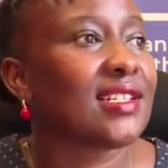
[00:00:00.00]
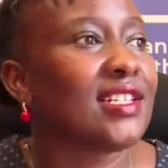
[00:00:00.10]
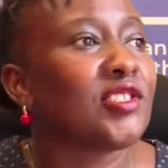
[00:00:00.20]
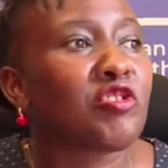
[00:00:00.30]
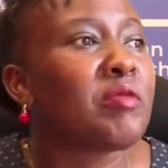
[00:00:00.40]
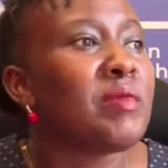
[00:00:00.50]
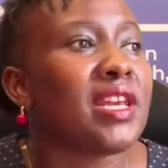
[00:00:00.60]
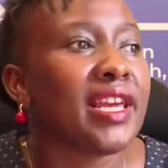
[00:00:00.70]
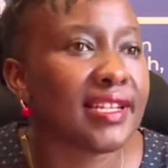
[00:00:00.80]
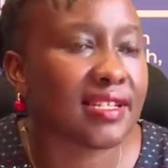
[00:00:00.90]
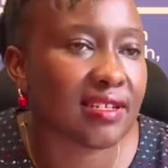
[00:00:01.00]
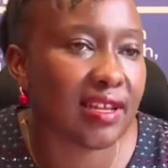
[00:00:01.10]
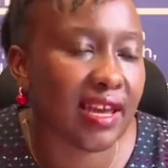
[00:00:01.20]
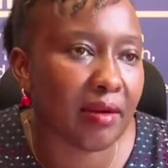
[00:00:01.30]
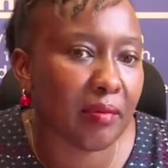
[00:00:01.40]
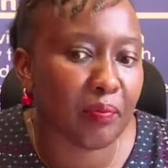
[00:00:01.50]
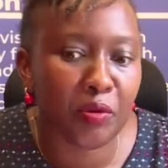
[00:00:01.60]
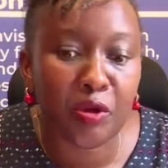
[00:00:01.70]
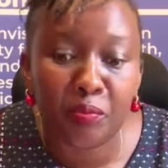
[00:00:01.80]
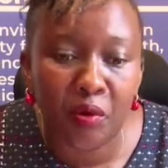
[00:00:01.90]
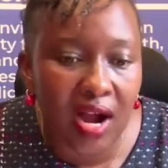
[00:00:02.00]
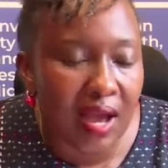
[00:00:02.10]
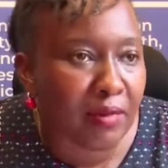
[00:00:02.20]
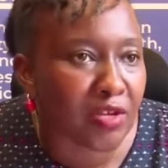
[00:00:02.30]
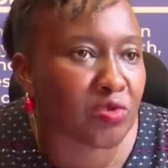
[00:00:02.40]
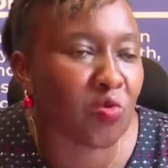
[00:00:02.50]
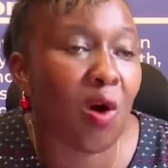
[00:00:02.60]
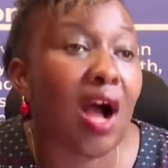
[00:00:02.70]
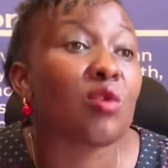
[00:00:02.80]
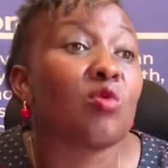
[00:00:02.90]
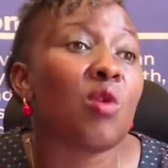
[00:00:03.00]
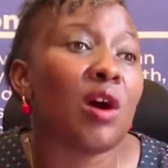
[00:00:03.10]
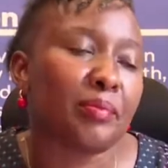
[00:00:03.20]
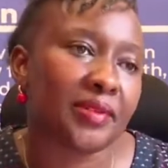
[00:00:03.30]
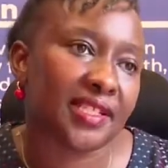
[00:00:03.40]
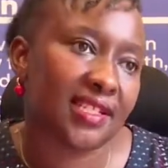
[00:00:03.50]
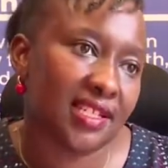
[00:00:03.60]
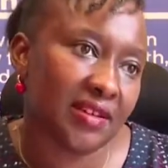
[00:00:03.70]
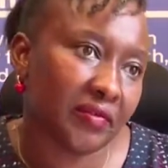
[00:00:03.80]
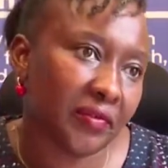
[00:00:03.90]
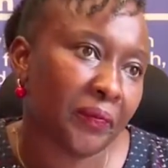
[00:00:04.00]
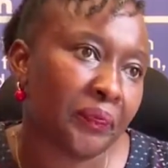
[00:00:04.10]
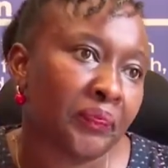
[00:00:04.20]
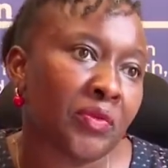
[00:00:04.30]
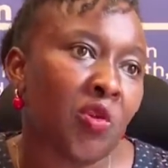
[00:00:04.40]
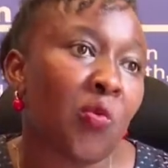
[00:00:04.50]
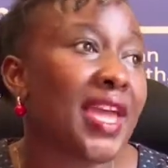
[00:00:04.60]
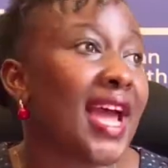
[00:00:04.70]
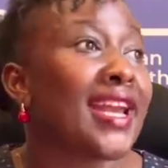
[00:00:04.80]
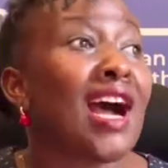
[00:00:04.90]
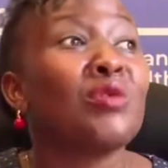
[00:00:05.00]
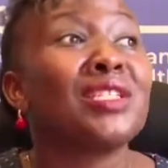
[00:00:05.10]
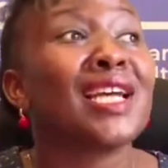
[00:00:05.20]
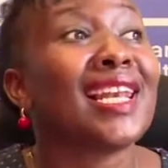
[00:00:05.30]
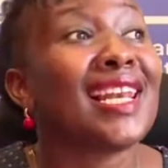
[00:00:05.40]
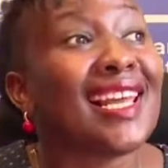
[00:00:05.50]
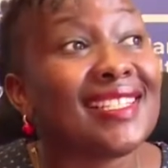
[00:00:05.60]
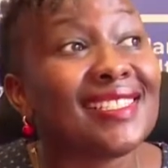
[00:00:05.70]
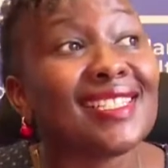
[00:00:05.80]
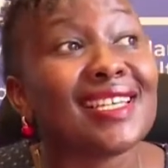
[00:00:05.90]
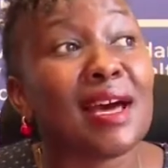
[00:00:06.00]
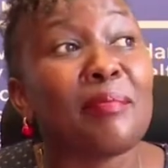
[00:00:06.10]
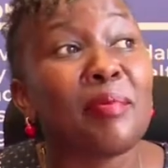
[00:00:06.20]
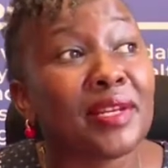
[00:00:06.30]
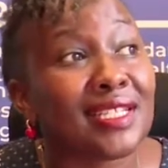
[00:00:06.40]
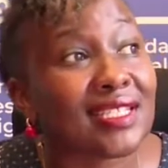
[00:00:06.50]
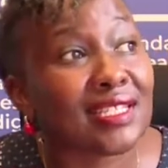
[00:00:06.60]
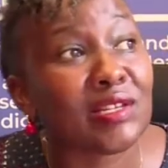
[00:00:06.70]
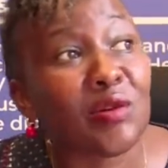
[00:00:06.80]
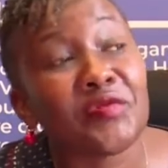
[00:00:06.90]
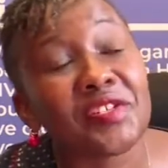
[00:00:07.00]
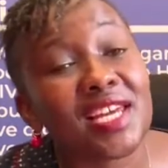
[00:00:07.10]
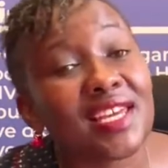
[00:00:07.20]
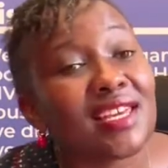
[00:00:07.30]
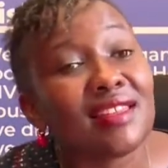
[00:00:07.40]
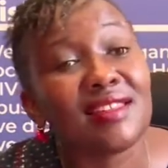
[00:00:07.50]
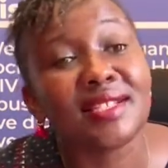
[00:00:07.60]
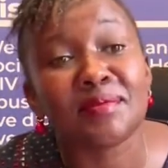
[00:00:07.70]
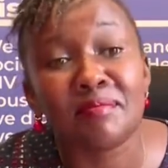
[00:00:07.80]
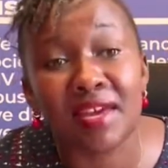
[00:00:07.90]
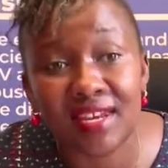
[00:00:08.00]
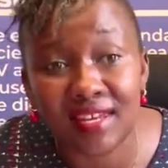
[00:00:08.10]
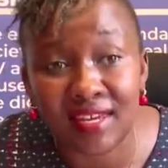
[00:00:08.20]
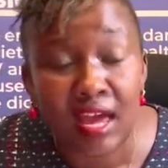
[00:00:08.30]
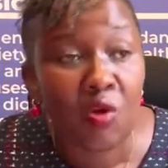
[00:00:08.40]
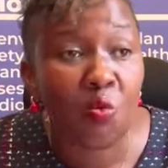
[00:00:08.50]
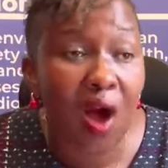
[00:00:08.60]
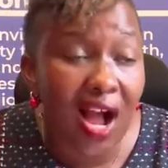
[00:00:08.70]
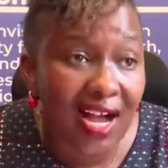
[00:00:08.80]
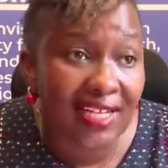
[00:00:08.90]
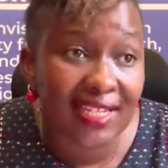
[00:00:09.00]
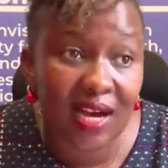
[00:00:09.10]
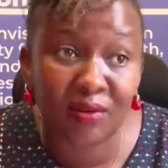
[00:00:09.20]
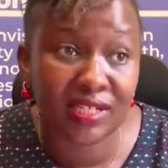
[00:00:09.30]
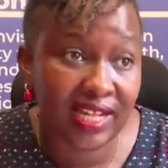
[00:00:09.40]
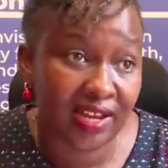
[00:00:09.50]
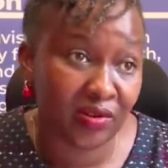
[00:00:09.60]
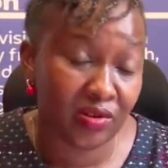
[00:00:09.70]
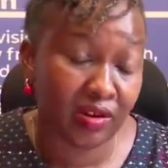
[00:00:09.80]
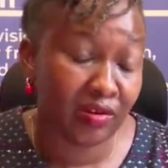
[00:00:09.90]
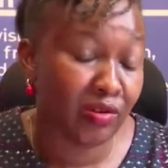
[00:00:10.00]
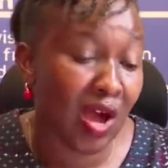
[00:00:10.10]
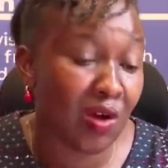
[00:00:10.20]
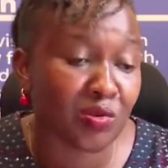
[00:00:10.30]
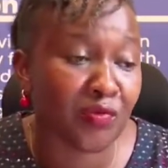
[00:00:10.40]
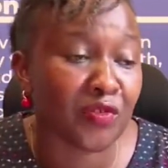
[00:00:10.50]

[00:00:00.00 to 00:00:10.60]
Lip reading: discriminate people coming to work who are positive. We are now challenging the policy of taking these many workers outside, out of